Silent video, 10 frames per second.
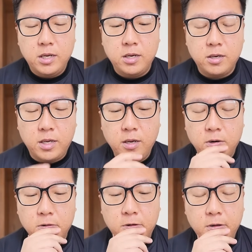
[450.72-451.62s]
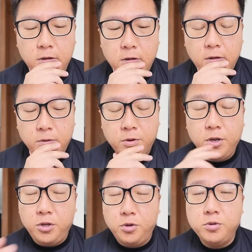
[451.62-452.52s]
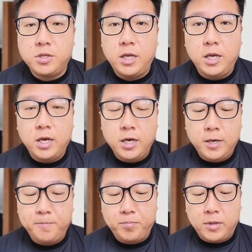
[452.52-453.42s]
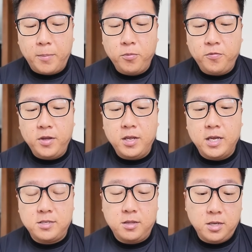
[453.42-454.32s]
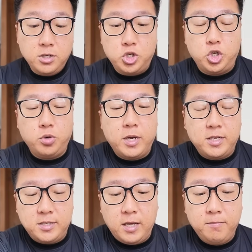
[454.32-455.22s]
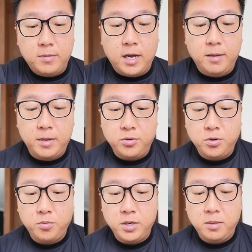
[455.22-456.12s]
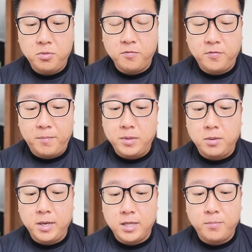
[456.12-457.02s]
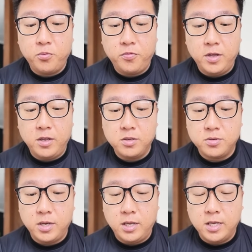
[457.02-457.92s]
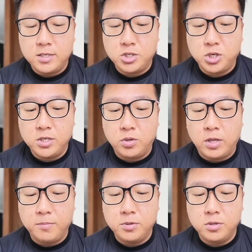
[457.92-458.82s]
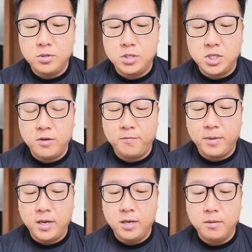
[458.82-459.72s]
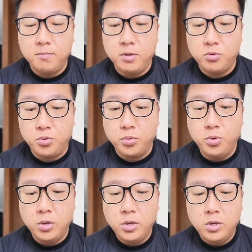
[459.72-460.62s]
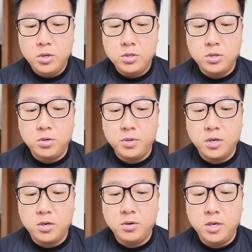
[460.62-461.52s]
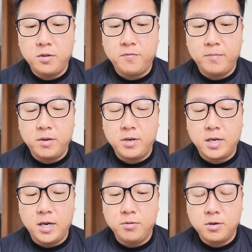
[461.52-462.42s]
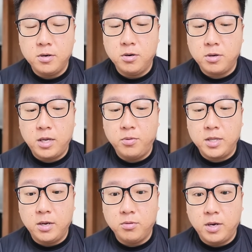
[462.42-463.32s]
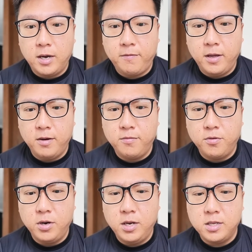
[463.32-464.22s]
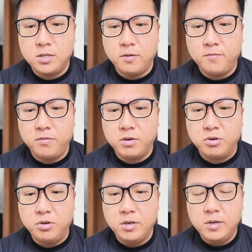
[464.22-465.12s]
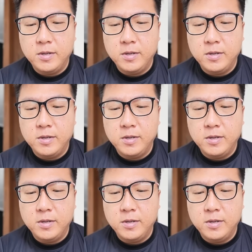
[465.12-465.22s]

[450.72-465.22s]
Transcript: Okay, all good. Gonna use the Tapu Fini as a third shield at the same time. I do not want him to farm down my Tapu Fini so and he has a chance to double surf my Mewtwo. So we're gonna go ahead to farm down the Kyogre. Okay, we are down to half health already. That's not very good.